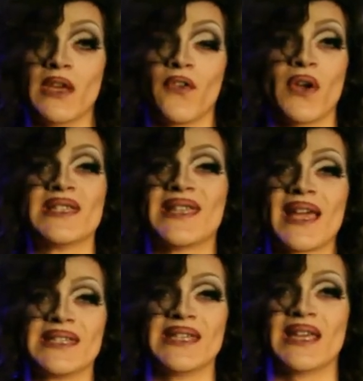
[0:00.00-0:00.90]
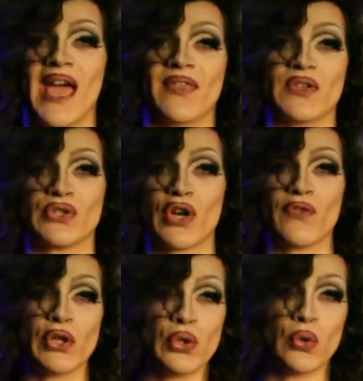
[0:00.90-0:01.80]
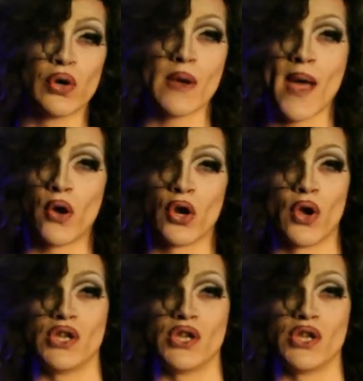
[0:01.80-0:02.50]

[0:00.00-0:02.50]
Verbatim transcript: very sexy, and had this sort of allure about her,